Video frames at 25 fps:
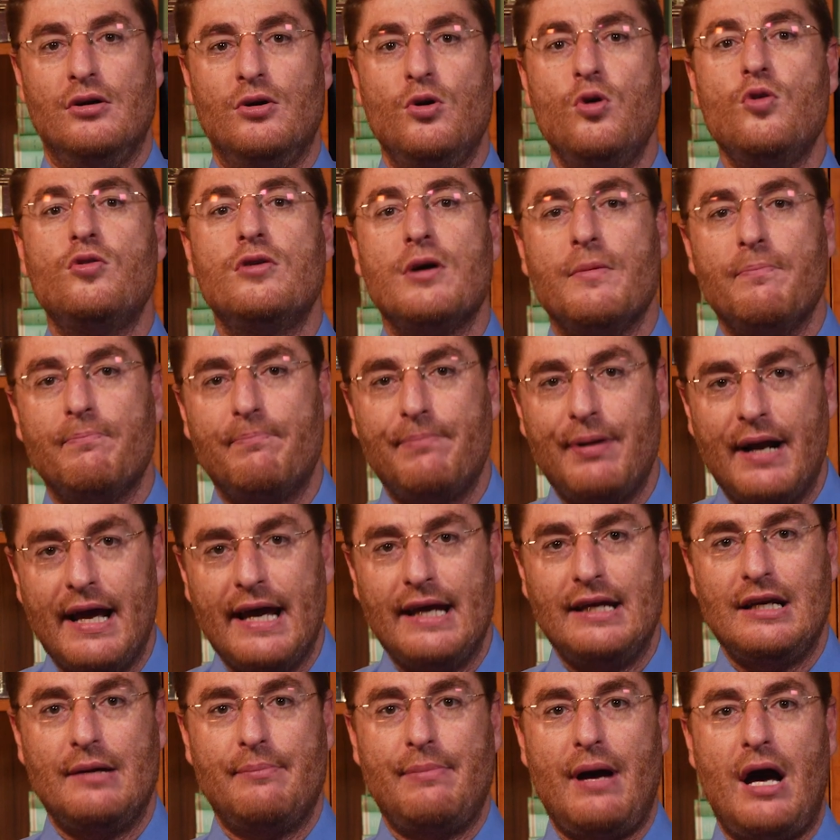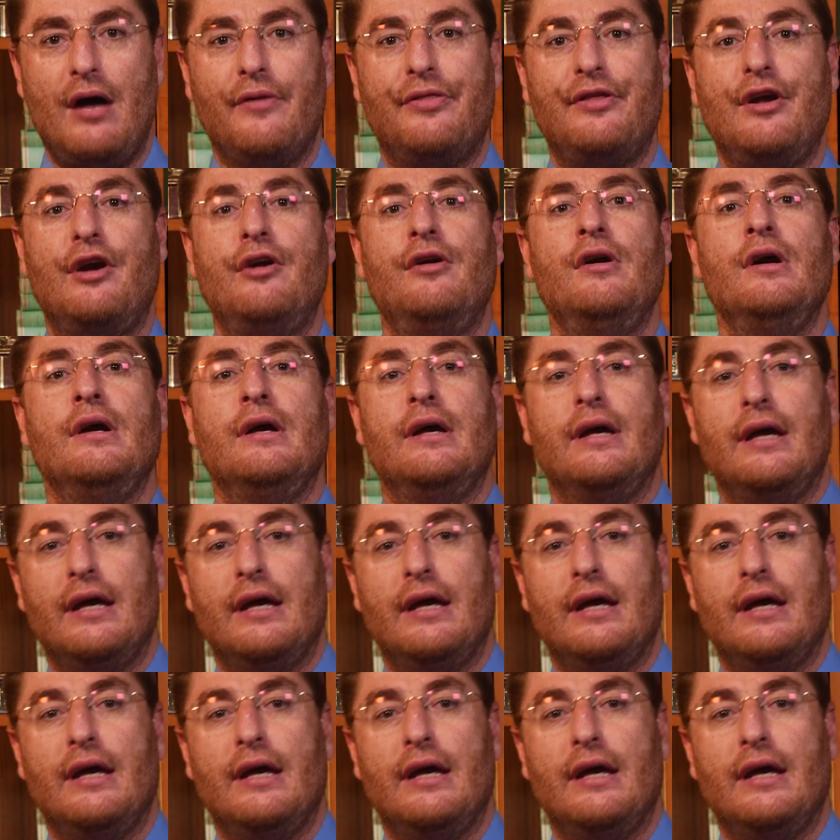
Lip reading: who complain about their